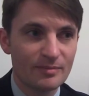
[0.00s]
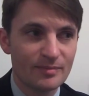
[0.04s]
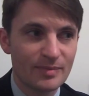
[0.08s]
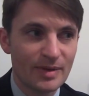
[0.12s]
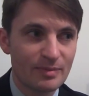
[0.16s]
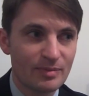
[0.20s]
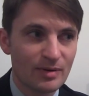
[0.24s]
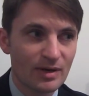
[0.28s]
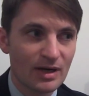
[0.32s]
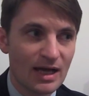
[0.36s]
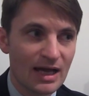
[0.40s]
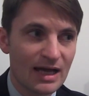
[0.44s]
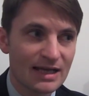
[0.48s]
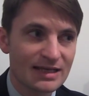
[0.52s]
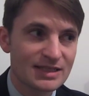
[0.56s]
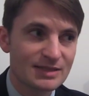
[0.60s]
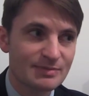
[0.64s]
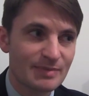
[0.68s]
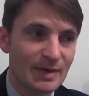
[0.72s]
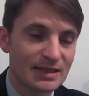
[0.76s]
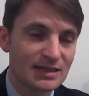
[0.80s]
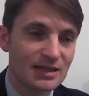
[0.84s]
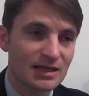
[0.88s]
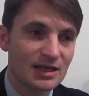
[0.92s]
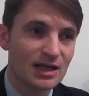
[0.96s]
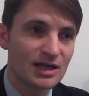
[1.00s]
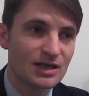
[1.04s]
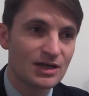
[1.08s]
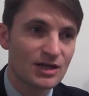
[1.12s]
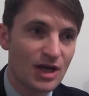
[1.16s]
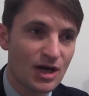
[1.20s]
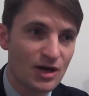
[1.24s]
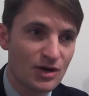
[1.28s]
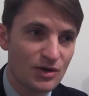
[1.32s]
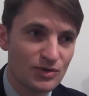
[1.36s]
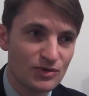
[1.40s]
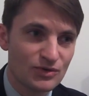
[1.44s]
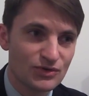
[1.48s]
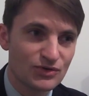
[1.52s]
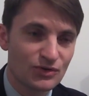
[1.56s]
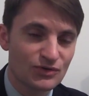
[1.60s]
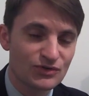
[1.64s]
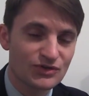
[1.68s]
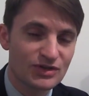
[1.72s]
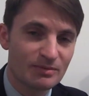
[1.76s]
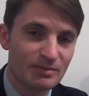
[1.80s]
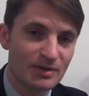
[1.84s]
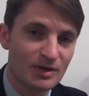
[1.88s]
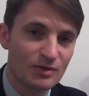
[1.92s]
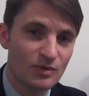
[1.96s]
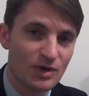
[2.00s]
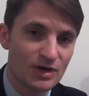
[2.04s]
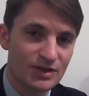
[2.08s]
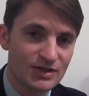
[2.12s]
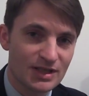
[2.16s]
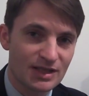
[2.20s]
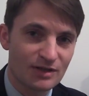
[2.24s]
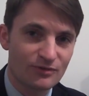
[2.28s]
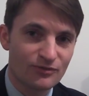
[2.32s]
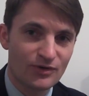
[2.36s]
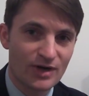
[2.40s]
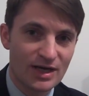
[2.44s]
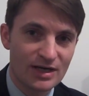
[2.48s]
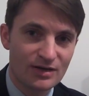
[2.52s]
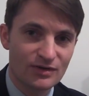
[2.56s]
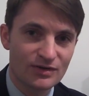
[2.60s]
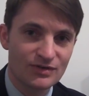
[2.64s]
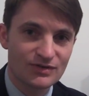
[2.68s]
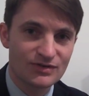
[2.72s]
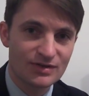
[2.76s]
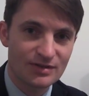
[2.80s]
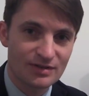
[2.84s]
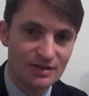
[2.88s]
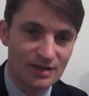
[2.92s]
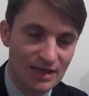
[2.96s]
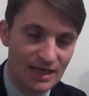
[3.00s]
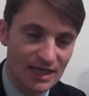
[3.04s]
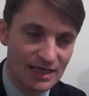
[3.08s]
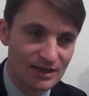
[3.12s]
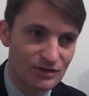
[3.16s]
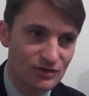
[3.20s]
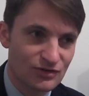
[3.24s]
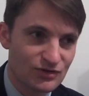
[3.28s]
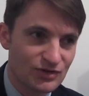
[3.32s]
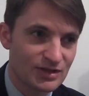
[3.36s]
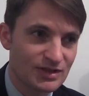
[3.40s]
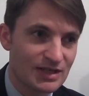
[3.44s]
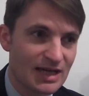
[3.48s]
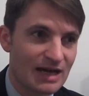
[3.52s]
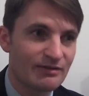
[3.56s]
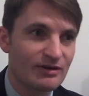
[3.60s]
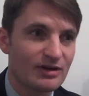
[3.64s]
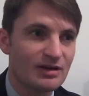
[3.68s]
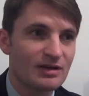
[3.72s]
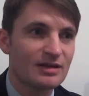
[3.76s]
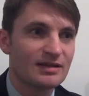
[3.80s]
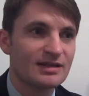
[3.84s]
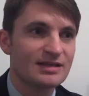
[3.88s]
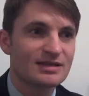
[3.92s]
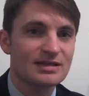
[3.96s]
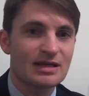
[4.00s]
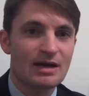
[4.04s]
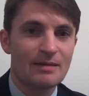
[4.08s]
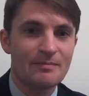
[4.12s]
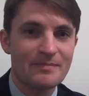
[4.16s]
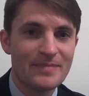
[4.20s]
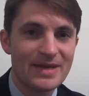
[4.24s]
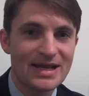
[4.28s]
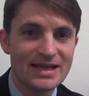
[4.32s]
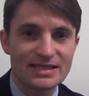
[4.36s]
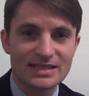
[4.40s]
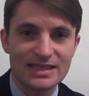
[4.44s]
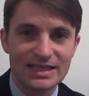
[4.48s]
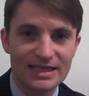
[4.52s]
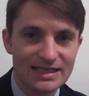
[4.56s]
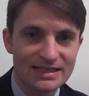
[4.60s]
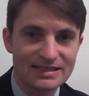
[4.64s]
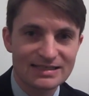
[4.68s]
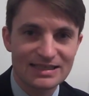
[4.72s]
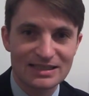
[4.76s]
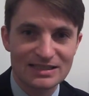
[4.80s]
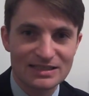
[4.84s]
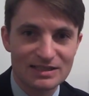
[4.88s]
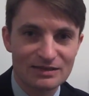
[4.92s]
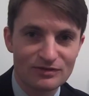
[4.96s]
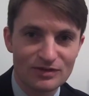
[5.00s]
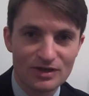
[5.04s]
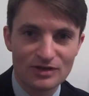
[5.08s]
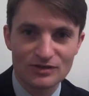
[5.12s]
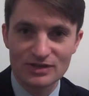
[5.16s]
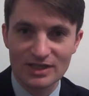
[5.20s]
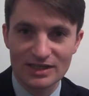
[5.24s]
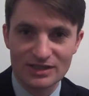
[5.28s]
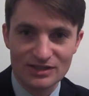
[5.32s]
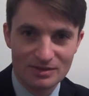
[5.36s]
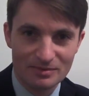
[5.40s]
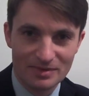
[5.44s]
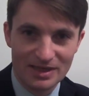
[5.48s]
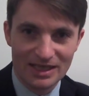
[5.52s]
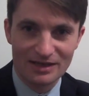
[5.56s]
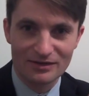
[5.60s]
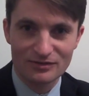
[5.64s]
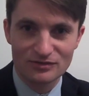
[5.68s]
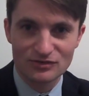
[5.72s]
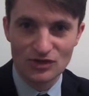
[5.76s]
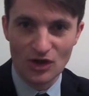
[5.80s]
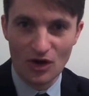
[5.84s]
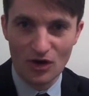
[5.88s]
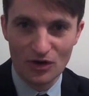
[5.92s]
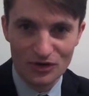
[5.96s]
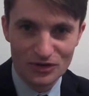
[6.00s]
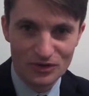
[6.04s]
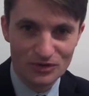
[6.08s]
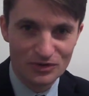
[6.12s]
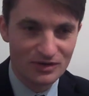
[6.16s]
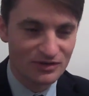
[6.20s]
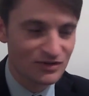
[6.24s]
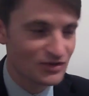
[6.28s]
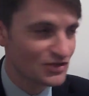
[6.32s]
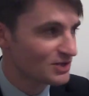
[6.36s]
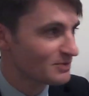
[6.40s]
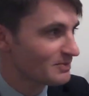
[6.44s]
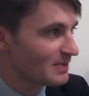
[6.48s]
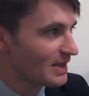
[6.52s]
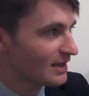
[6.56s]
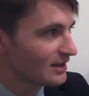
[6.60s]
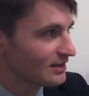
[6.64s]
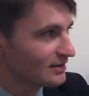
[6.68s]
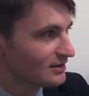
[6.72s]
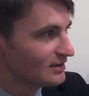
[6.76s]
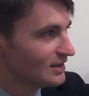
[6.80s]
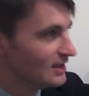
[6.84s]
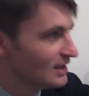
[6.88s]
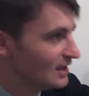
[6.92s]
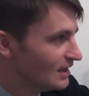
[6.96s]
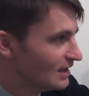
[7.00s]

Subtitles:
people expect that a nose, or somebody who works in the fragrance industry, to have this amazingly sensitive nose, like some kind of dog who can smell,